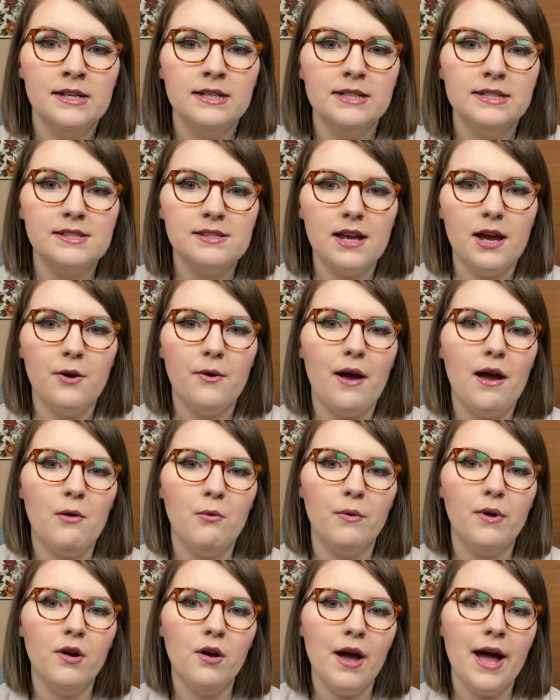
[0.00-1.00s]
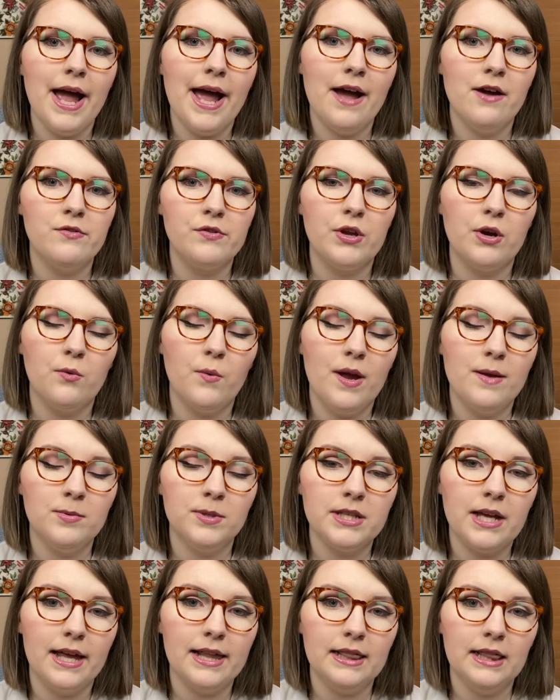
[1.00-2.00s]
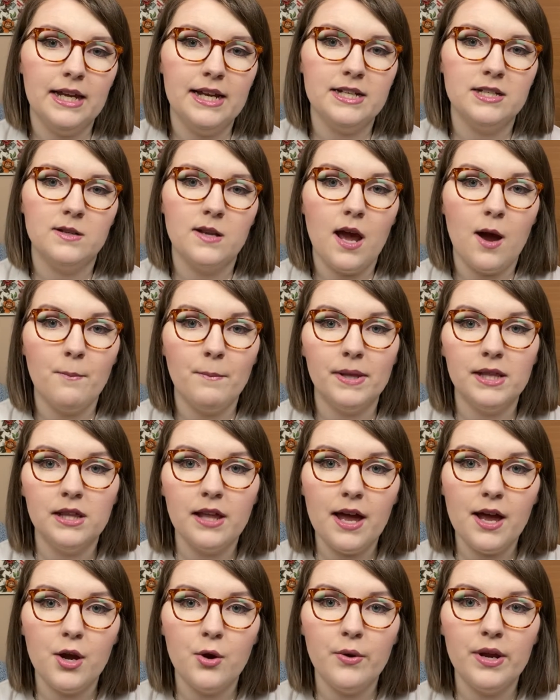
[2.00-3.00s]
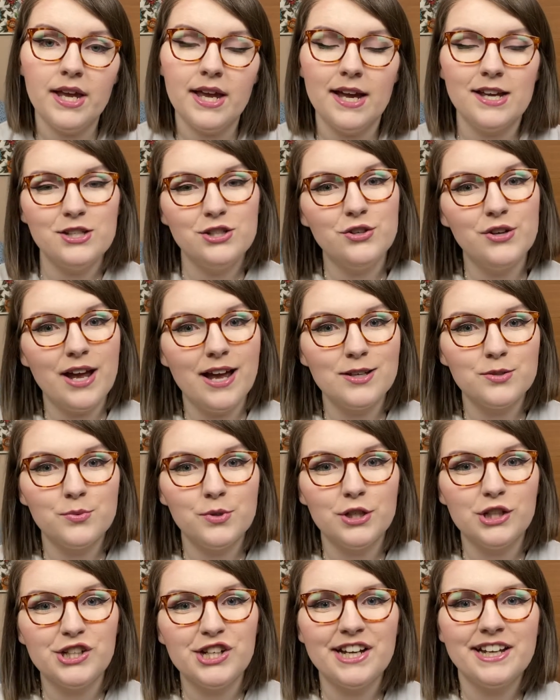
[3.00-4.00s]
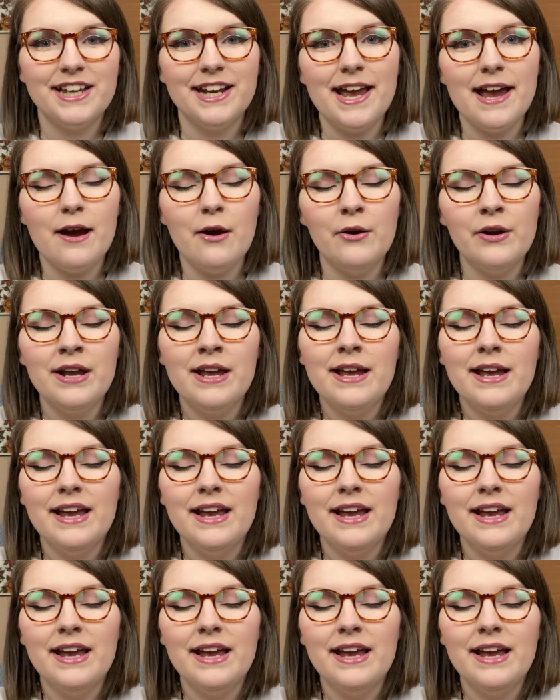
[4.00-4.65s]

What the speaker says: So I will have their website linked down below in case you guys want to check it out.